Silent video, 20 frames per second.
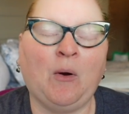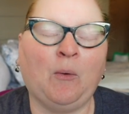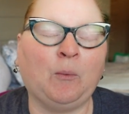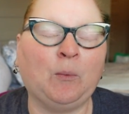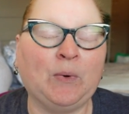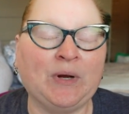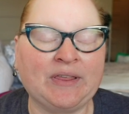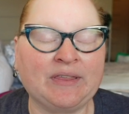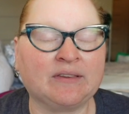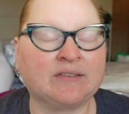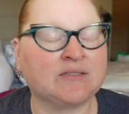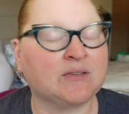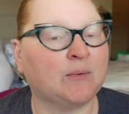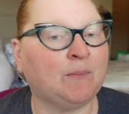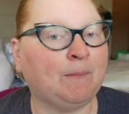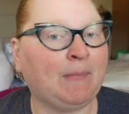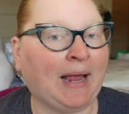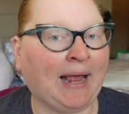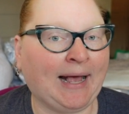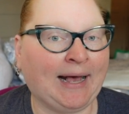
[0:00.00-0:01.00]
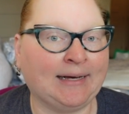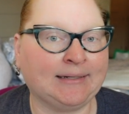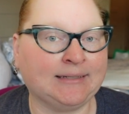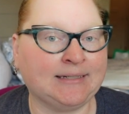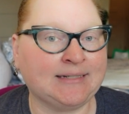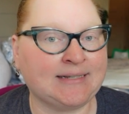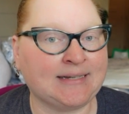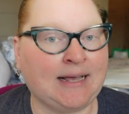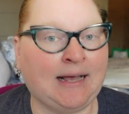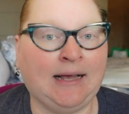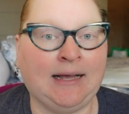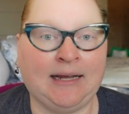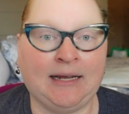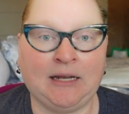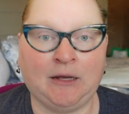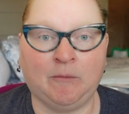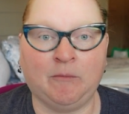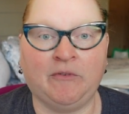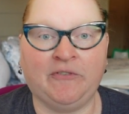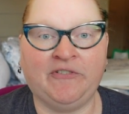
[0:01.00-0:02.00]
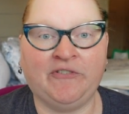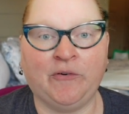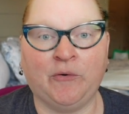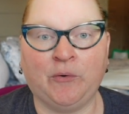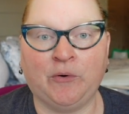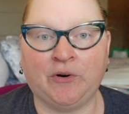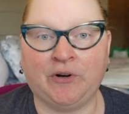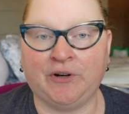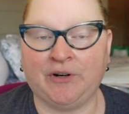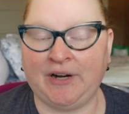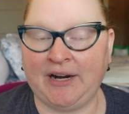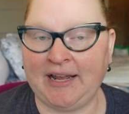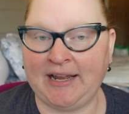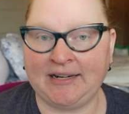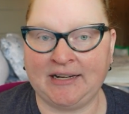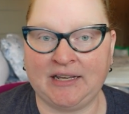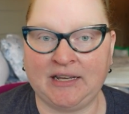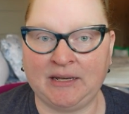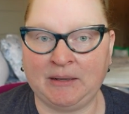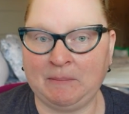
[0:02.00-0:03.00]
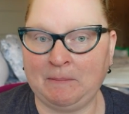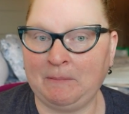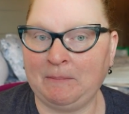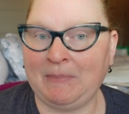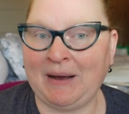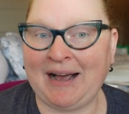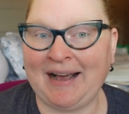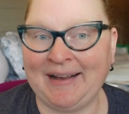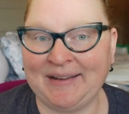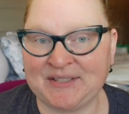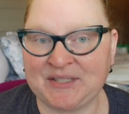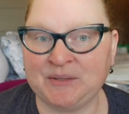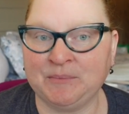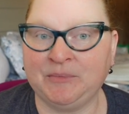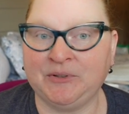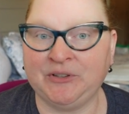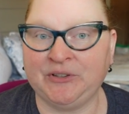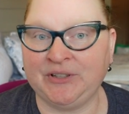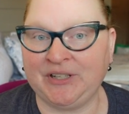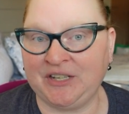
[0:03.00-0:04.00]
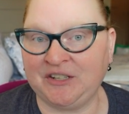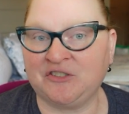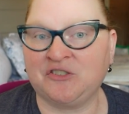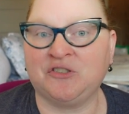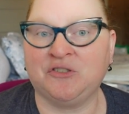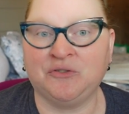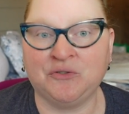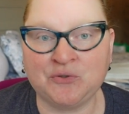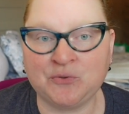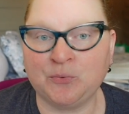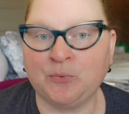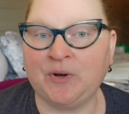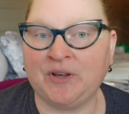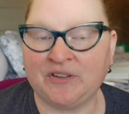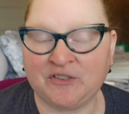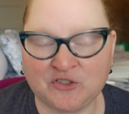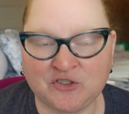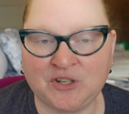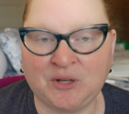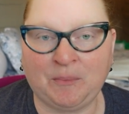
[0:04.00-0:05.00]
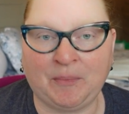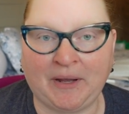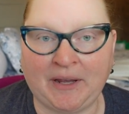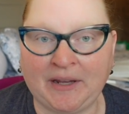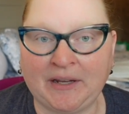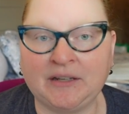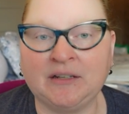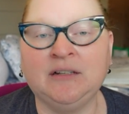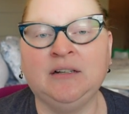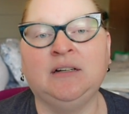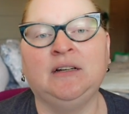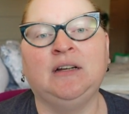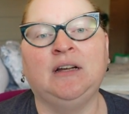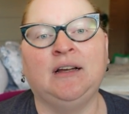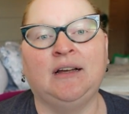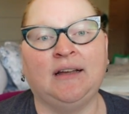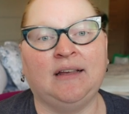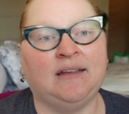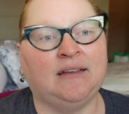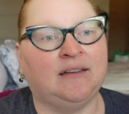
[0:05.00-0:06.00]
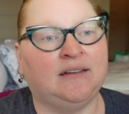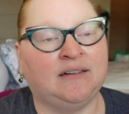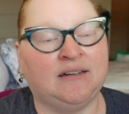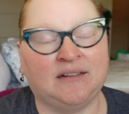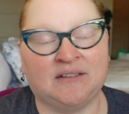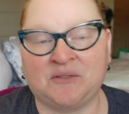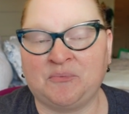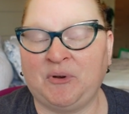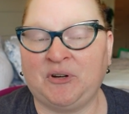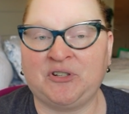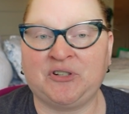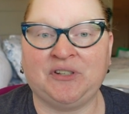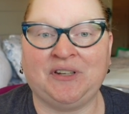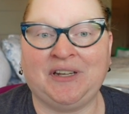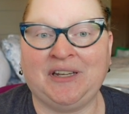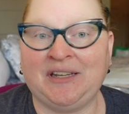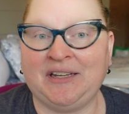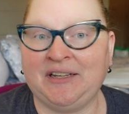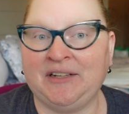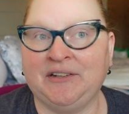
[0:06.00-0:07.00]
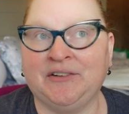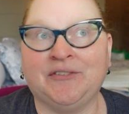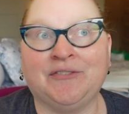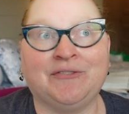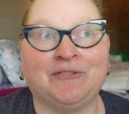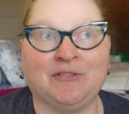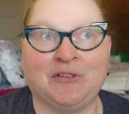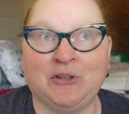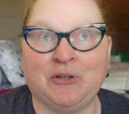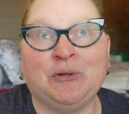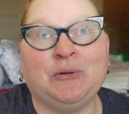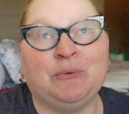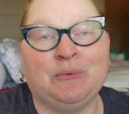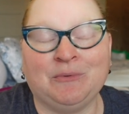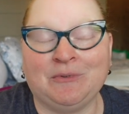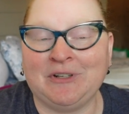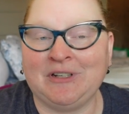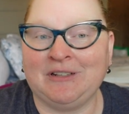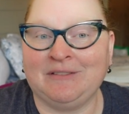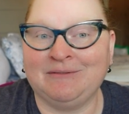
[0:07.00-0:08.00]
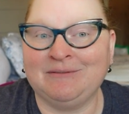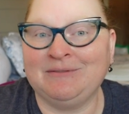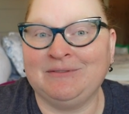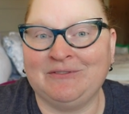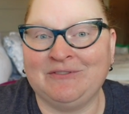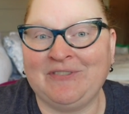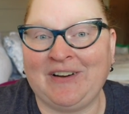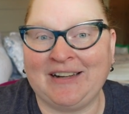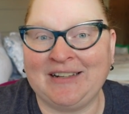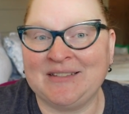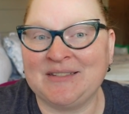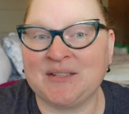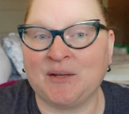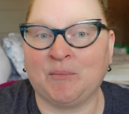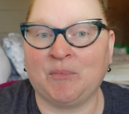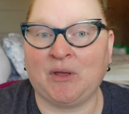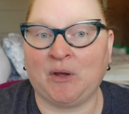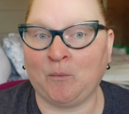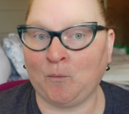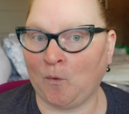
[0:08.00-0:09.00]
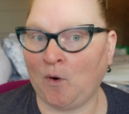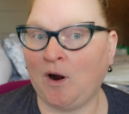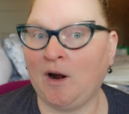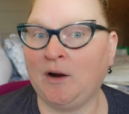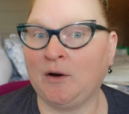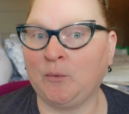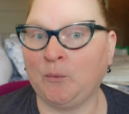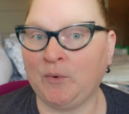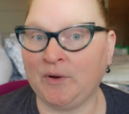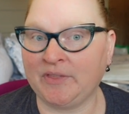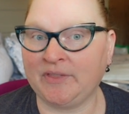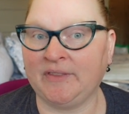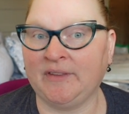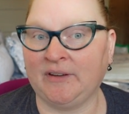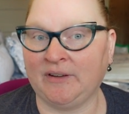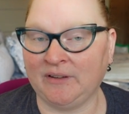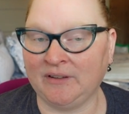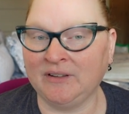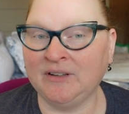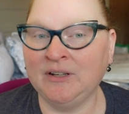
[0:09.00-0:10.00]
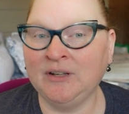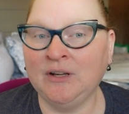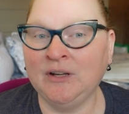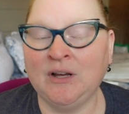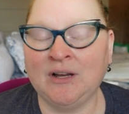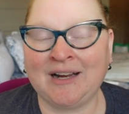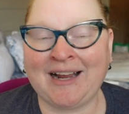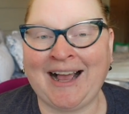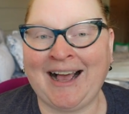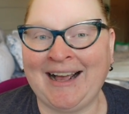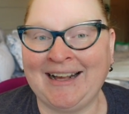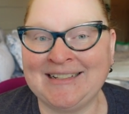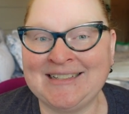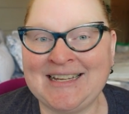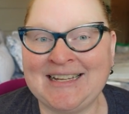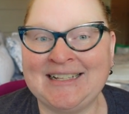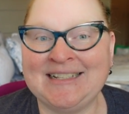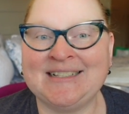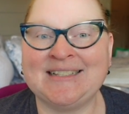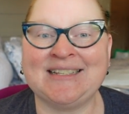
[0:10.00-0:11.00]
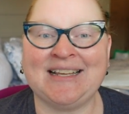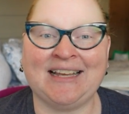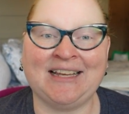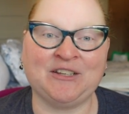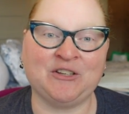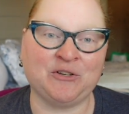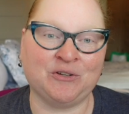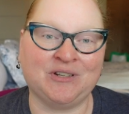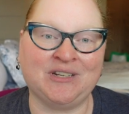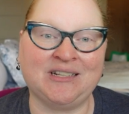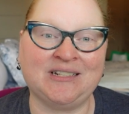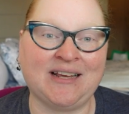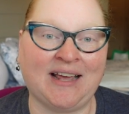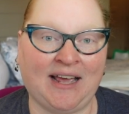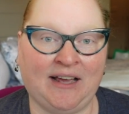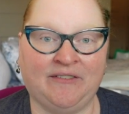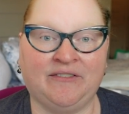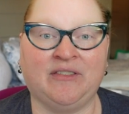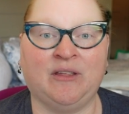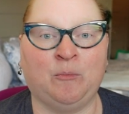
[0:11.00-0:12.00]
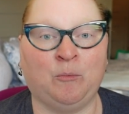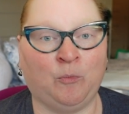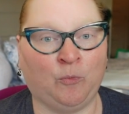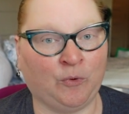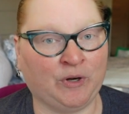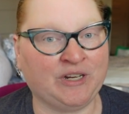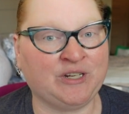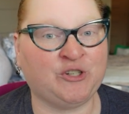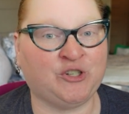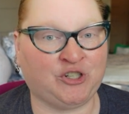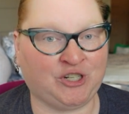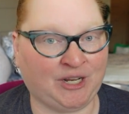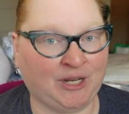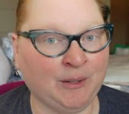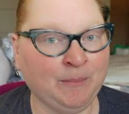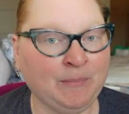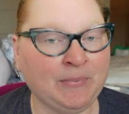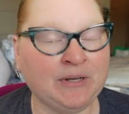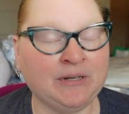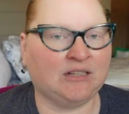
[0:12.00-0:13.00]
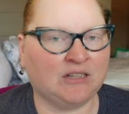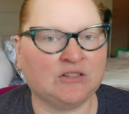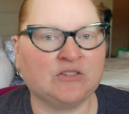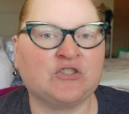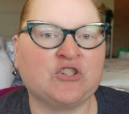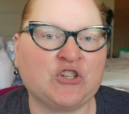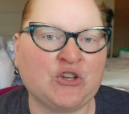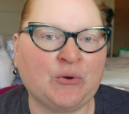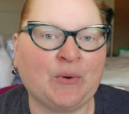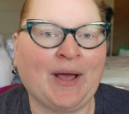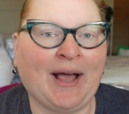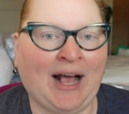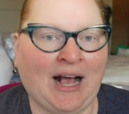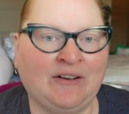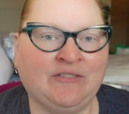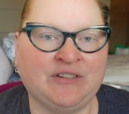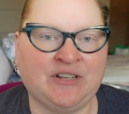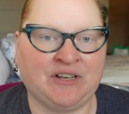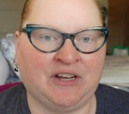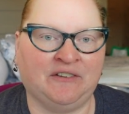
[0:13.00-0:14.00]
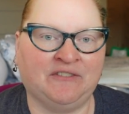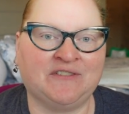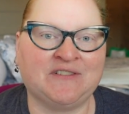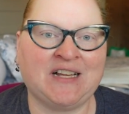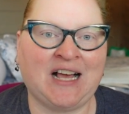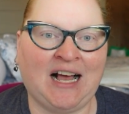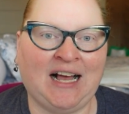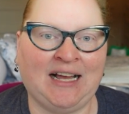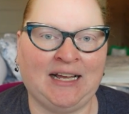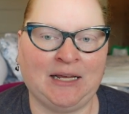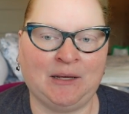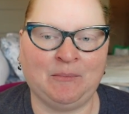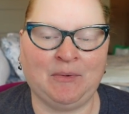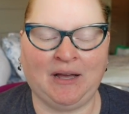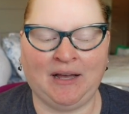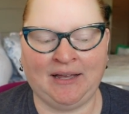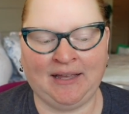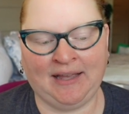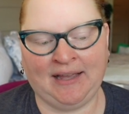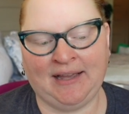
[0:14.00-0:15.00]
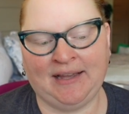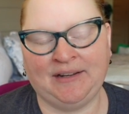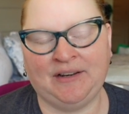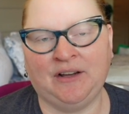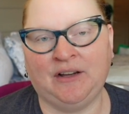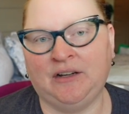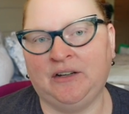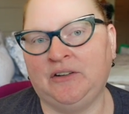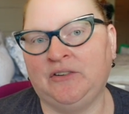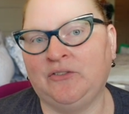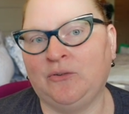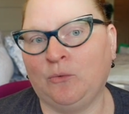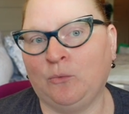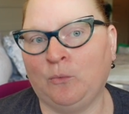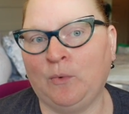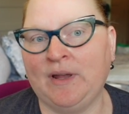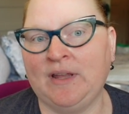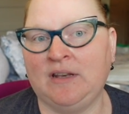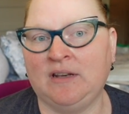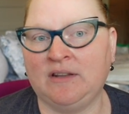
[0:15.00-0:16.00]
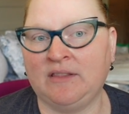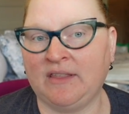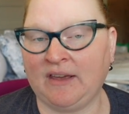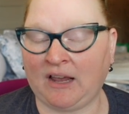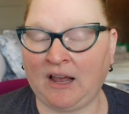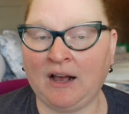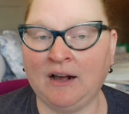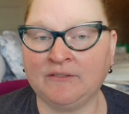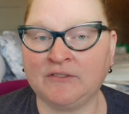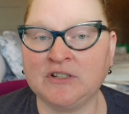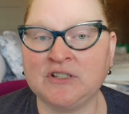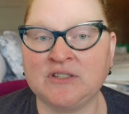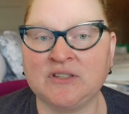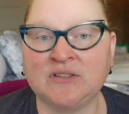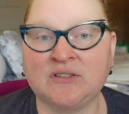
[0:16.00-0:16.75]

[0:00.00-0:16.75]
with some padded time for any possible issues with shipping? And especially if you find something wrong with the contents and you need to have them reship do you have enough time ahead of when the conference